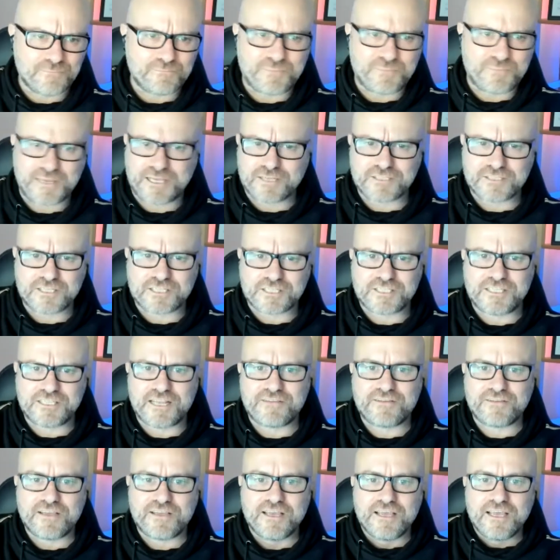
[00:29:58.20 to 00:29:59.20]
because it's
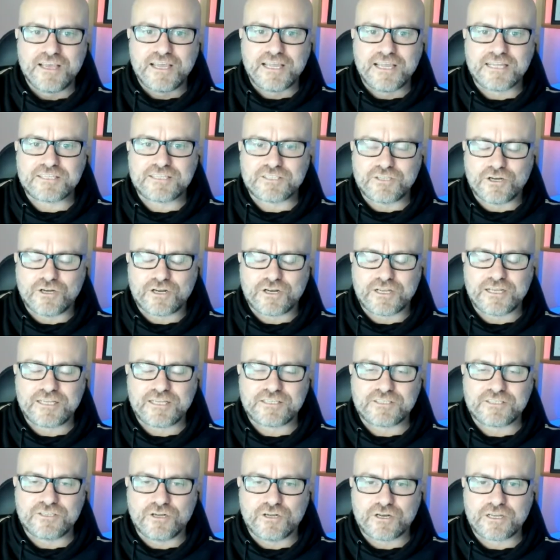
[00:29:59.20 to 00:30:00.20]

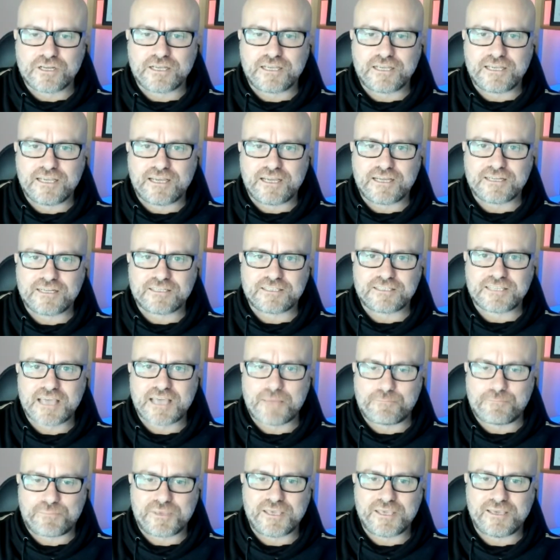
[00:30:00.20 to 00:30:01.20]
not a
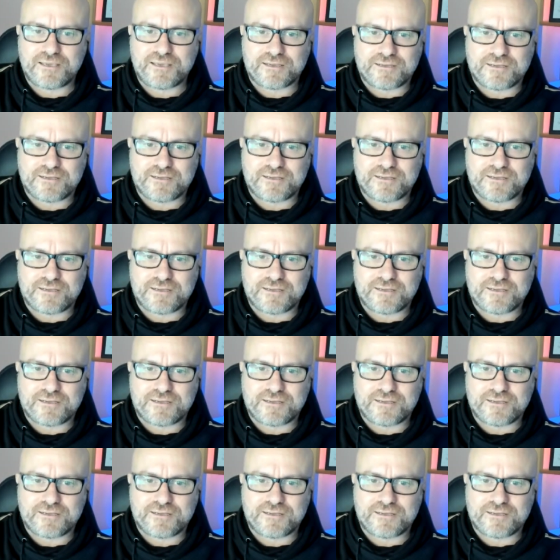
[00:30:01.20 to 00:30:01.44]
tap beer.